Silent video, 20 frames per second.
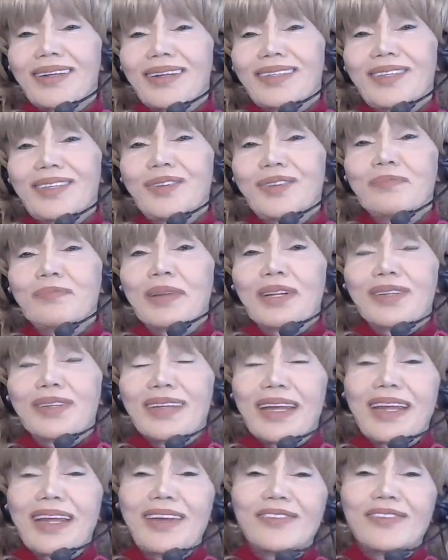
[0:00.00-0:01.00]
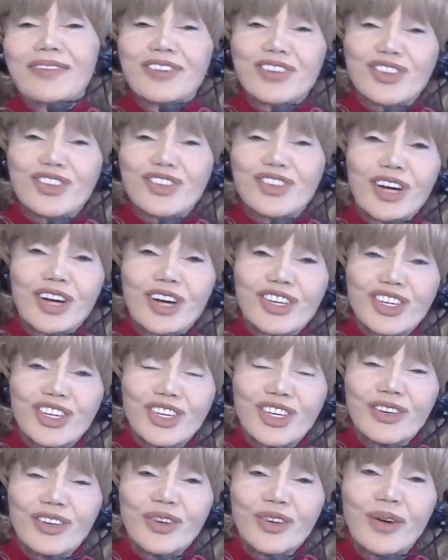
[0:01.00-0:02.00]
you build
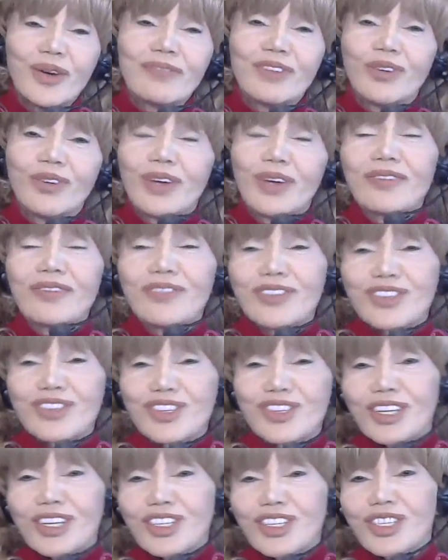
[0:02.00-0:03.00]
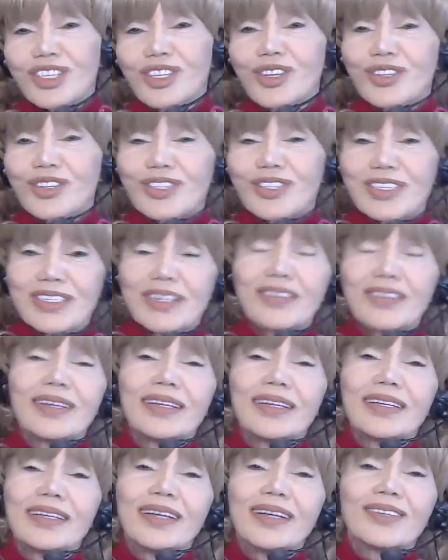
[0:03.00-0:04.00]
infrastructure. You have no infrastructure. You're
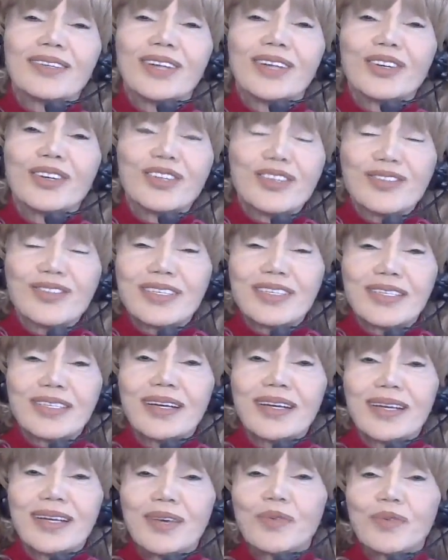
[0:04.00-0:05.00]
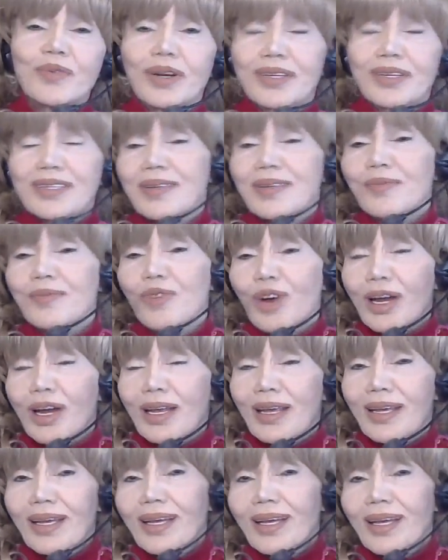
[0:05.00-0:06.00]
certainly not going to study what
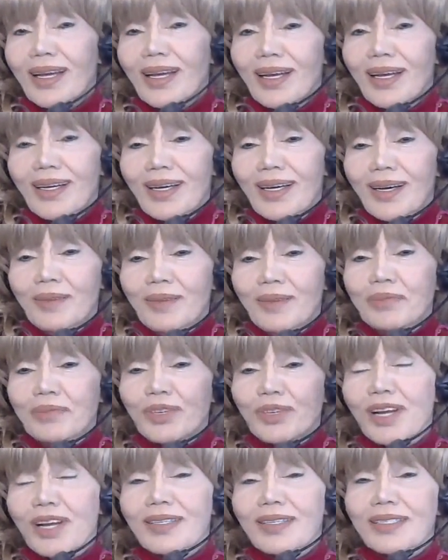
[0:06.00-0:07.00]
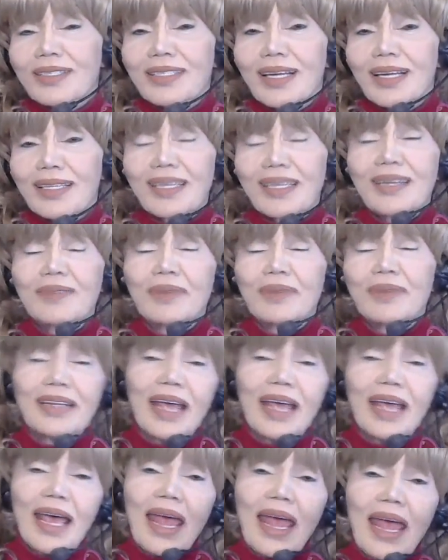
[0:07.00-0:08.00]
somebody put on titanium plate.
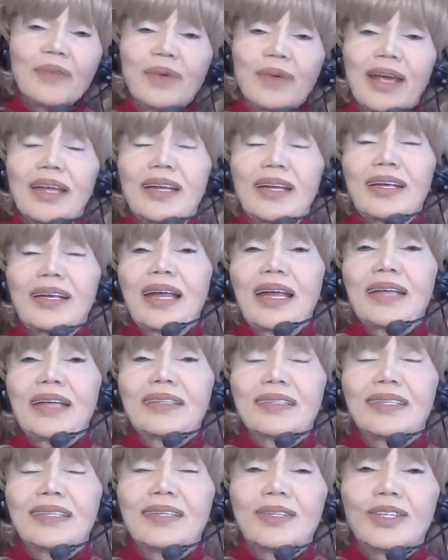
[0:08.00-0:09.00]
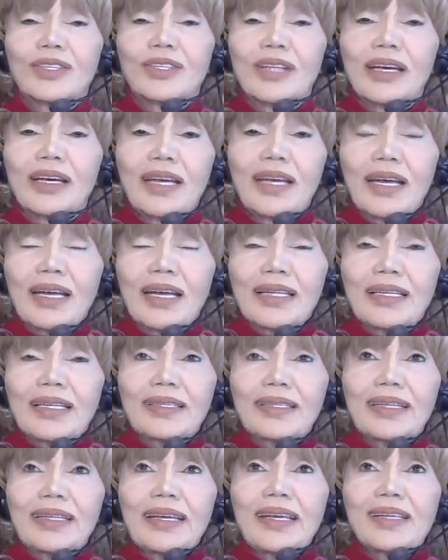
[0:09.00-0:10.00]
Anyway, neither here nor there.
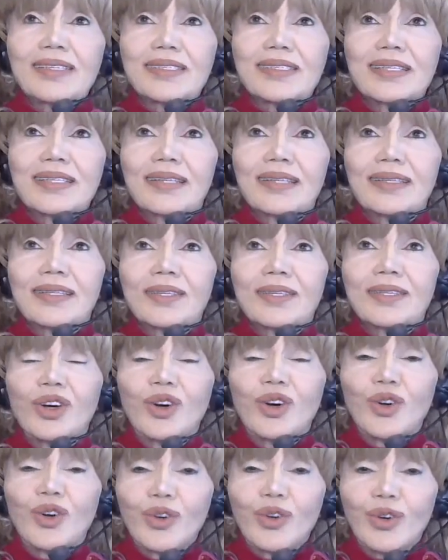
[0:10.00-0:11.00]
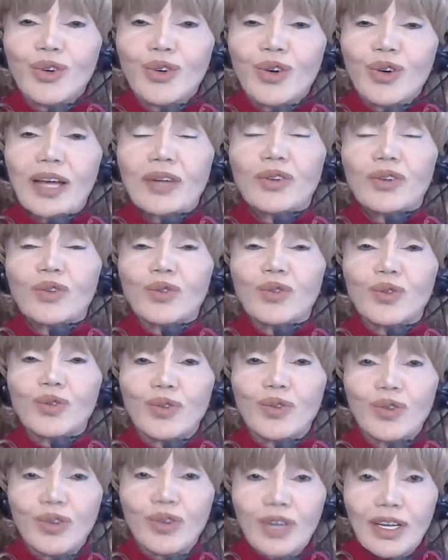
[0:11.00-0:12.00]
The thing is that the guru can
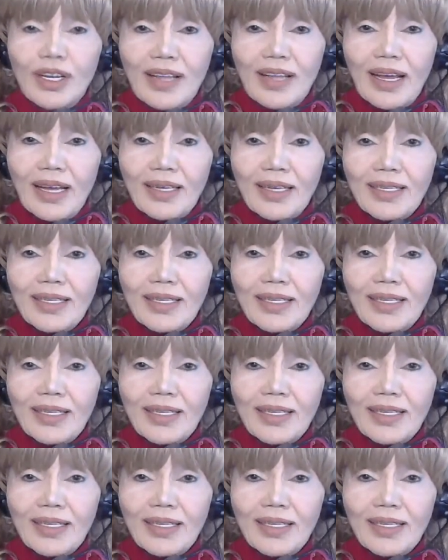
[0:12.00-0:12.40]
order that.